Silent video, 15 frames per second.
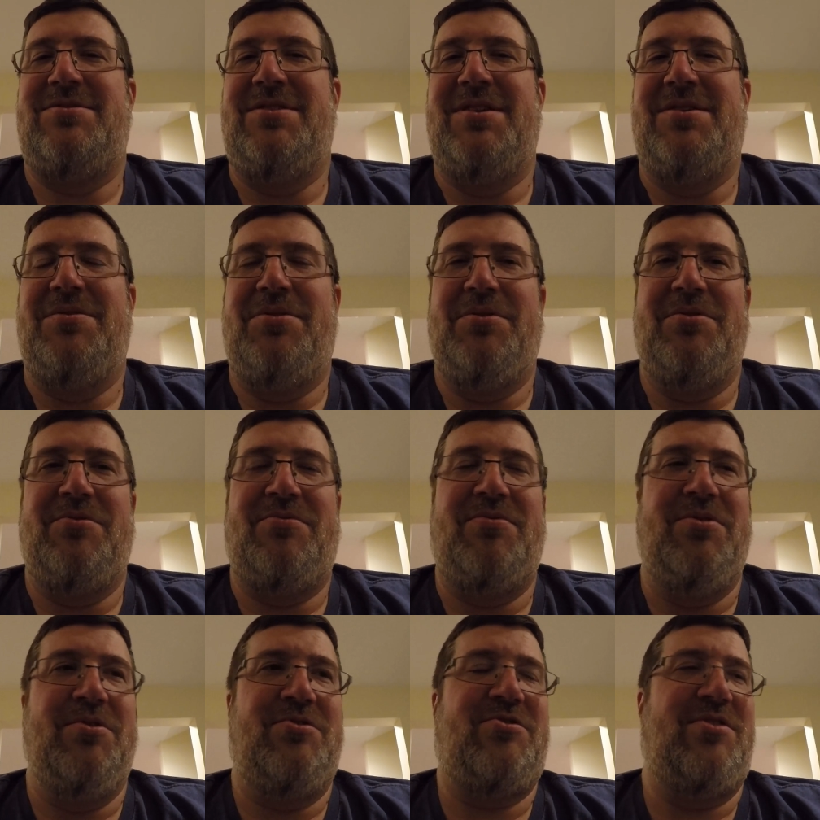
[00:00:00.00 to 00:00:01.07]
You know, they're
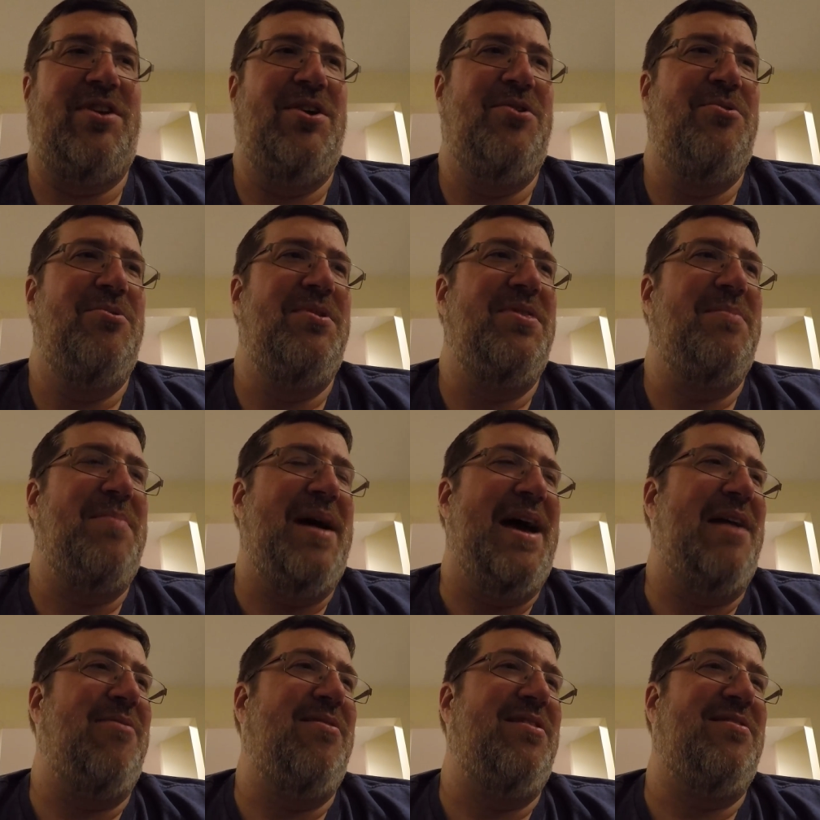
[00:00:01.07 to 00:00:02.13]
they're slow and the
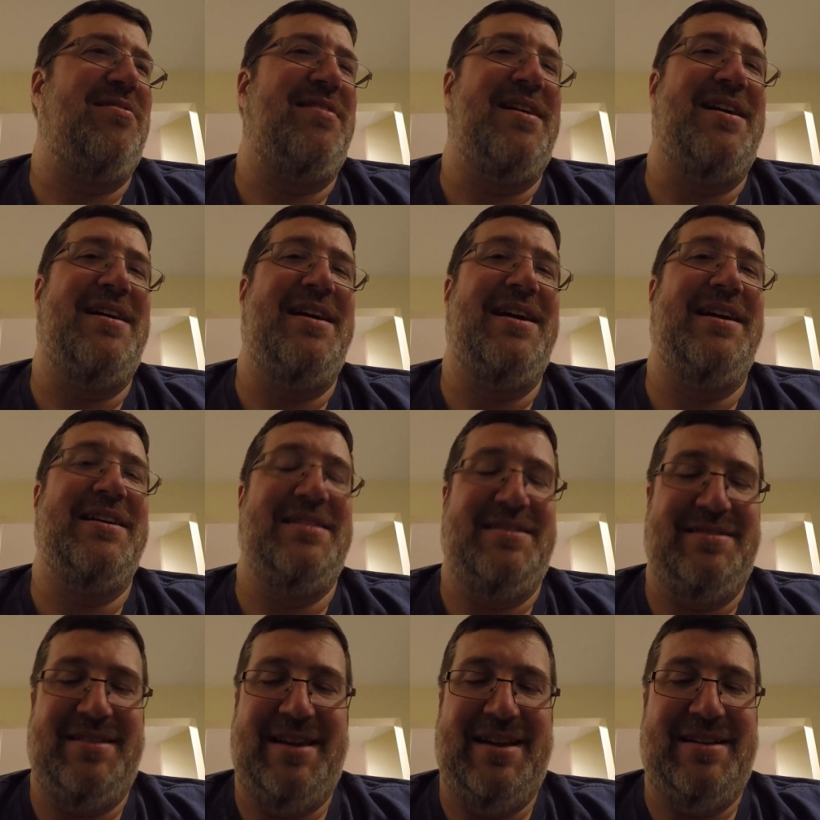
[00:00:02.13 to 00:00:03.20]
batteries are dying,
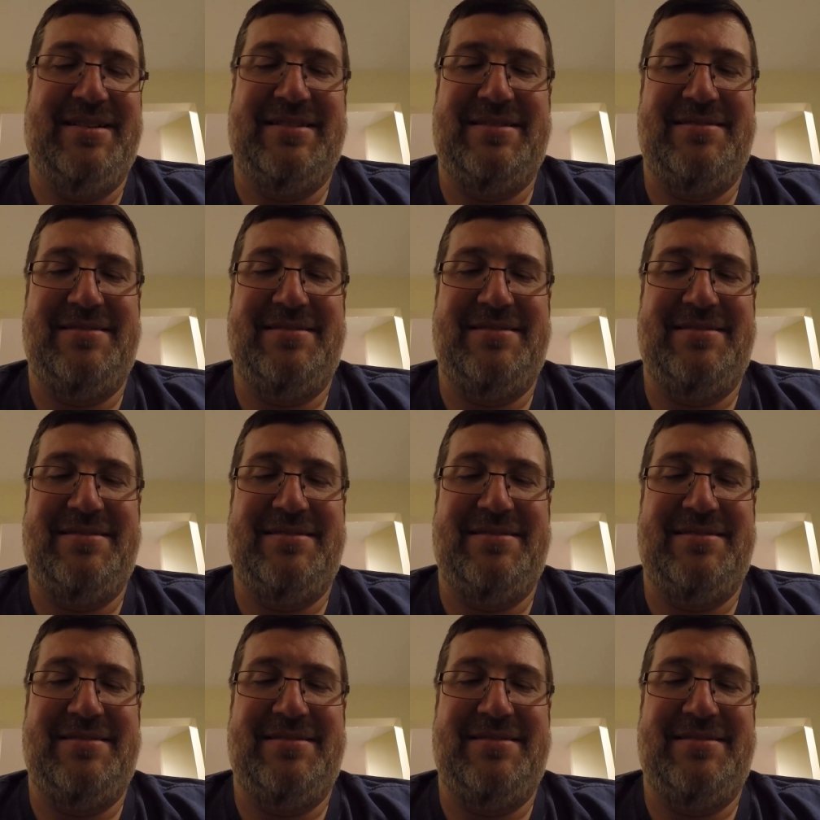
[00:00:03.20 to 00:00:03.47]
and yeah,